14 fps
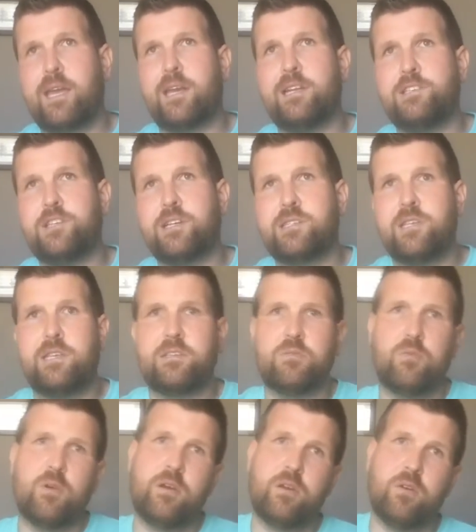I can adjust
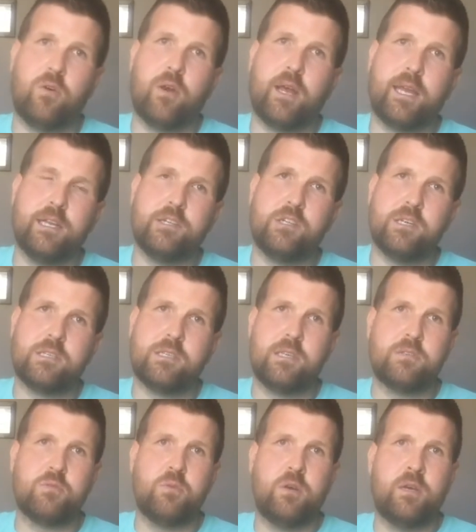this one or I can
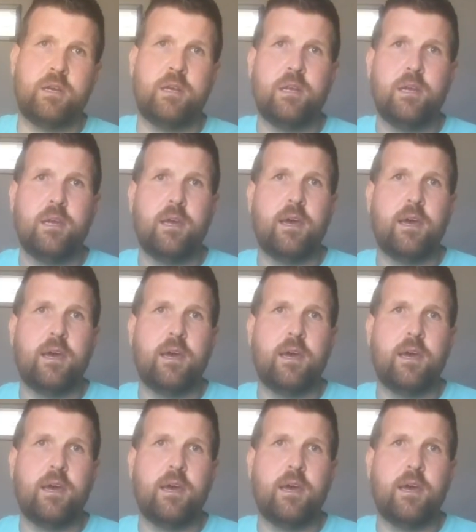adjust this one.